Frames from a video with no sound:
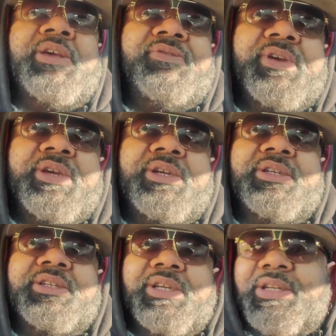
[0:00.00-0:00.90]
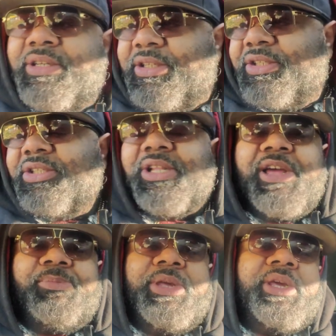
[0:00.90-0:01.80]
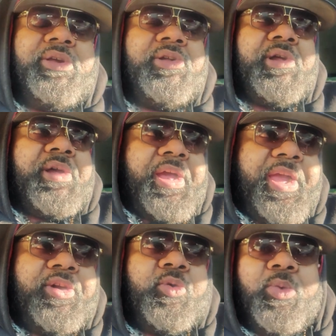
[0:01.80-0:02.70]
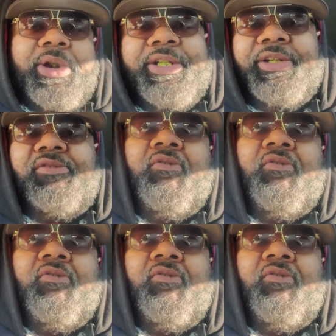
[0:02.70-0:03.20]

they figured a ninja like me ain't gonna want it.